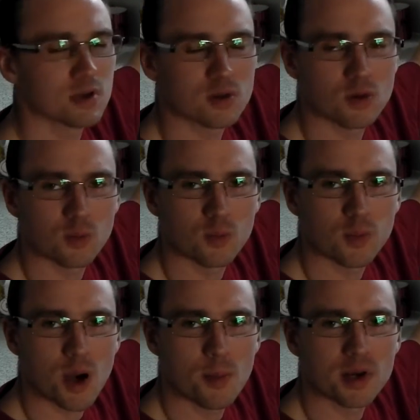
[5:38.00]
the, the
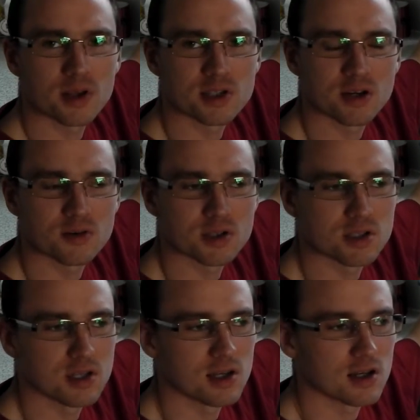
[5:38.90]
company that sells this
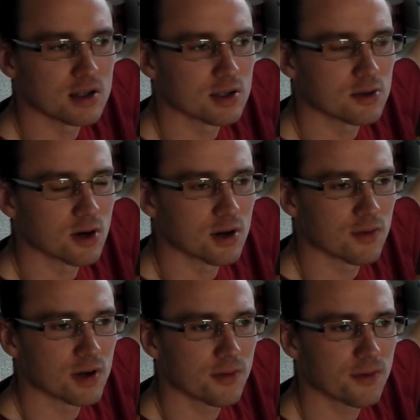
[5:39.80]
in Italy do kind of
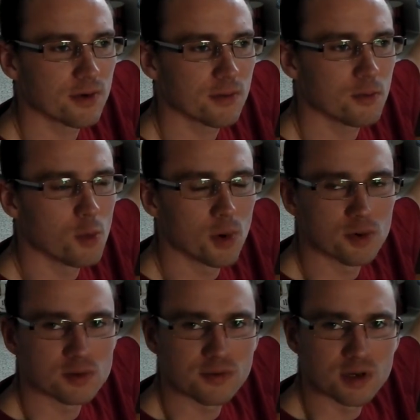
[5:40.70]
like three or four
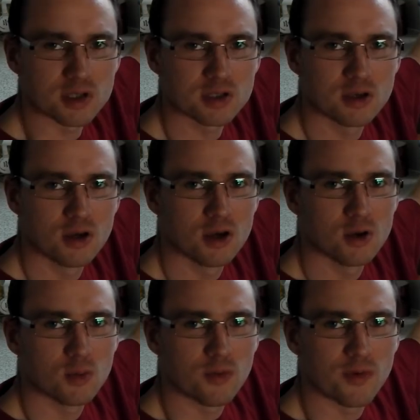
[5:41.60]
models of this
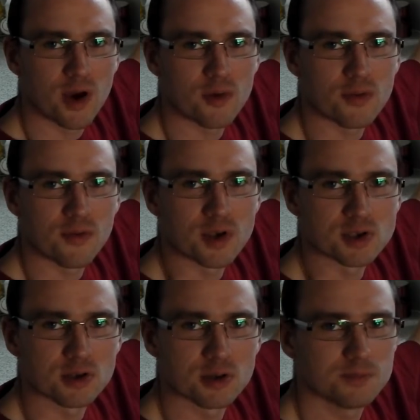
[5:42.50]
with varying things
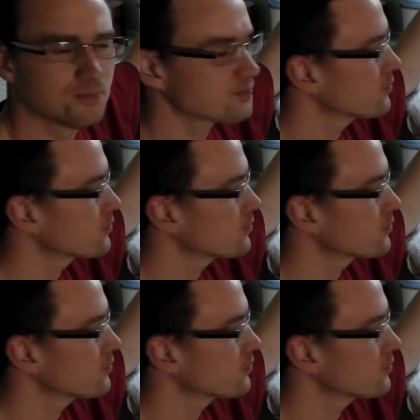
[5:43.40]
on them.